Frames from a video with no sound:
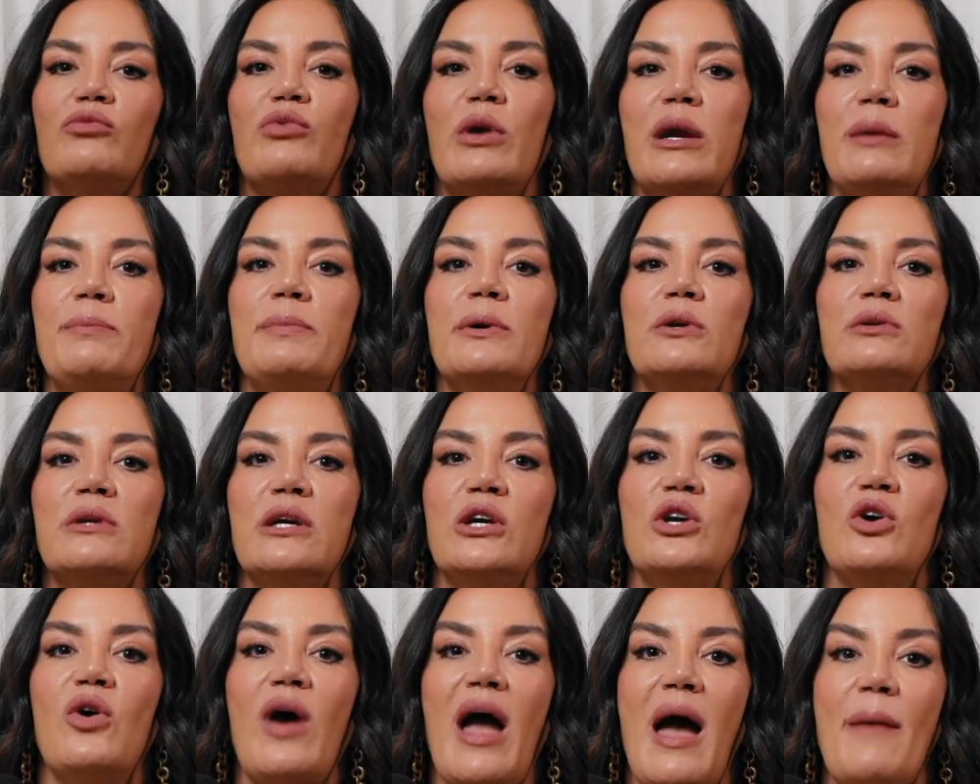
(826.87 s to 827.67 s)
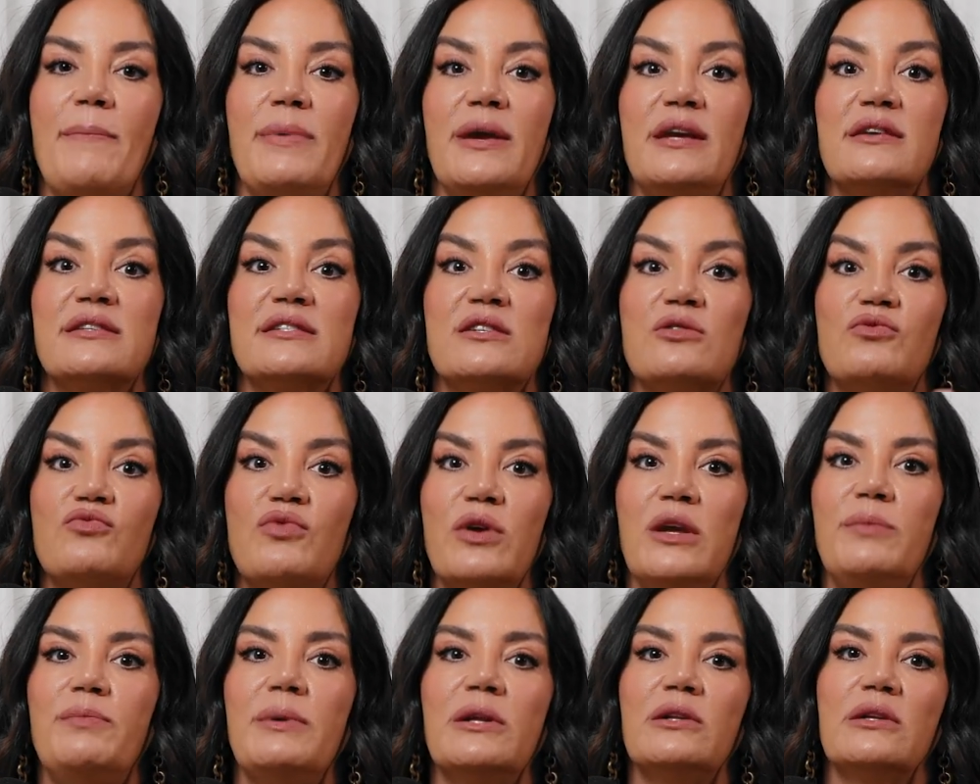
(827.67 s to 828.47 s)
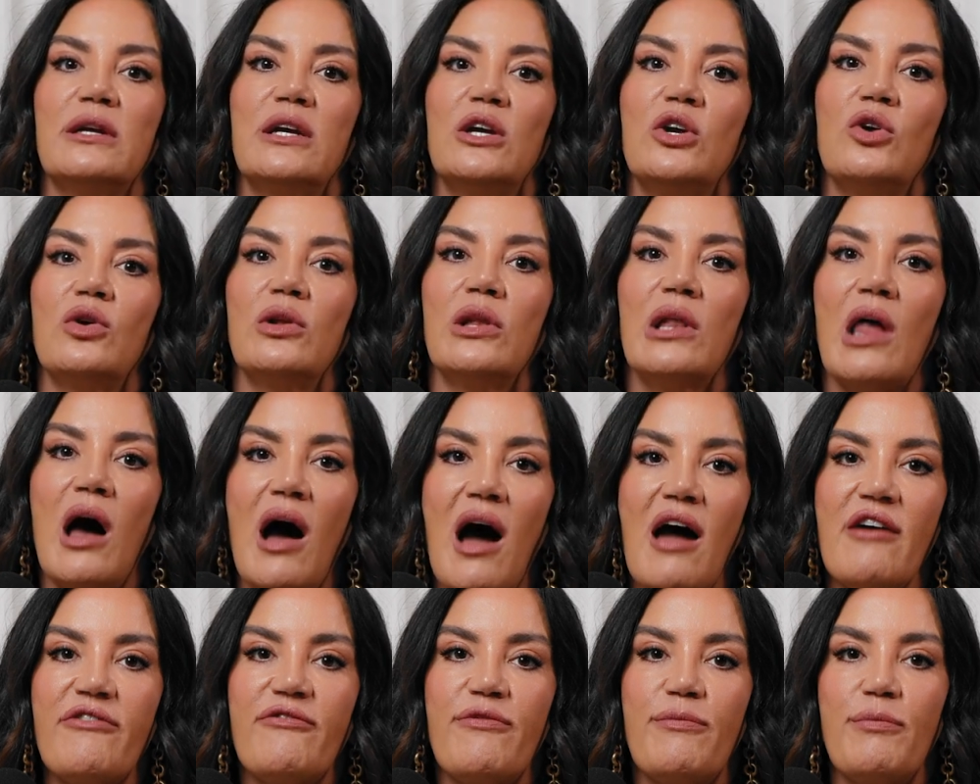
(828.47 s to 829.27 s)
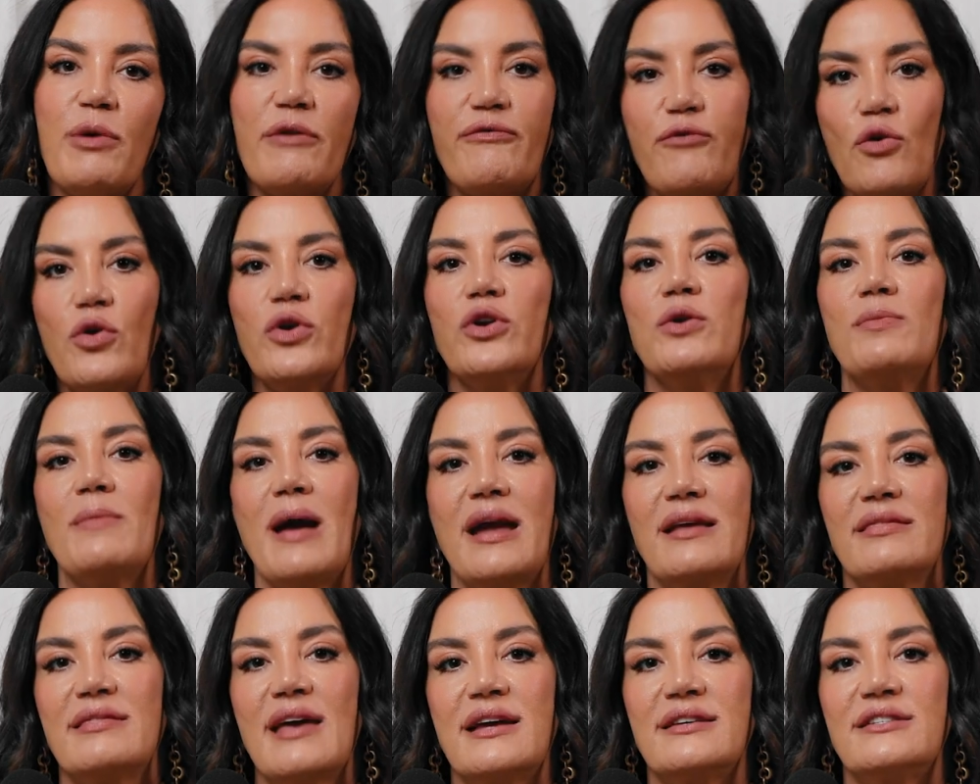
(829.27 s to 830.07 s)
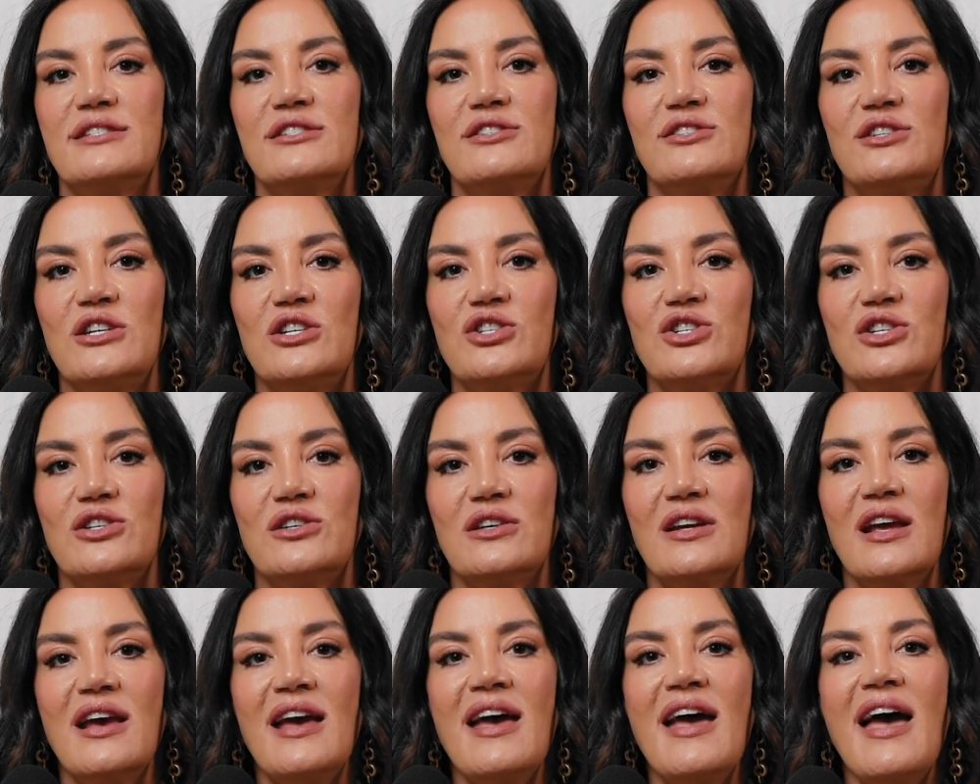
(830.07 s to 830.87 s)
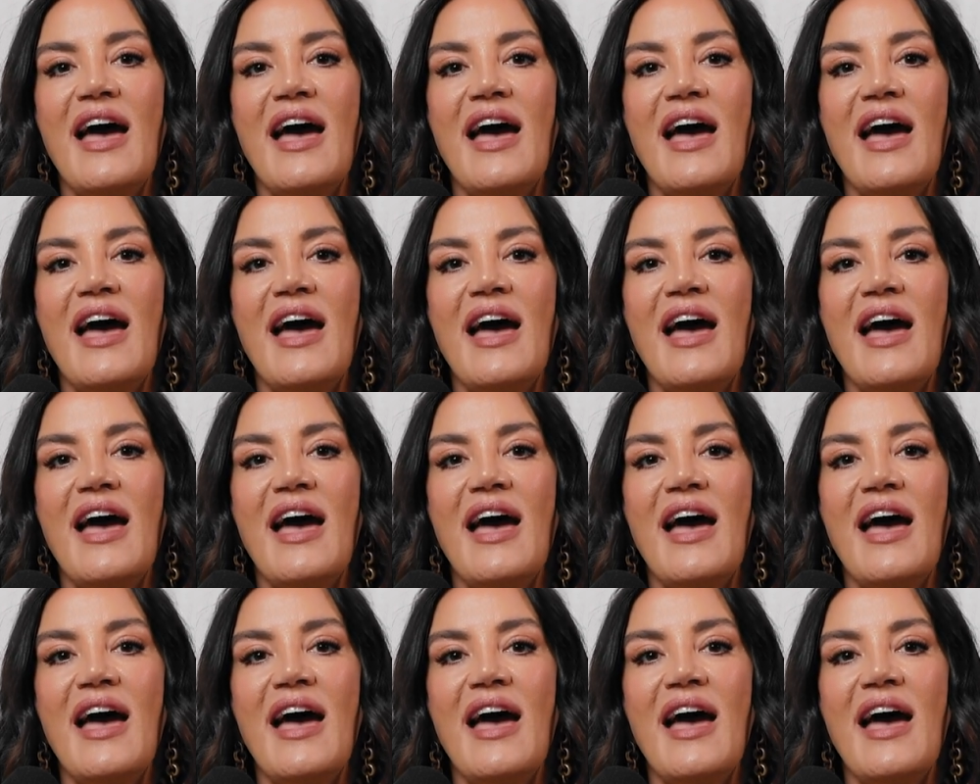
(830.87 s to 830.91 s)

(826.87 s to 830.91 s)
rebuilding your happiness and rebuilding your life before you make that decision,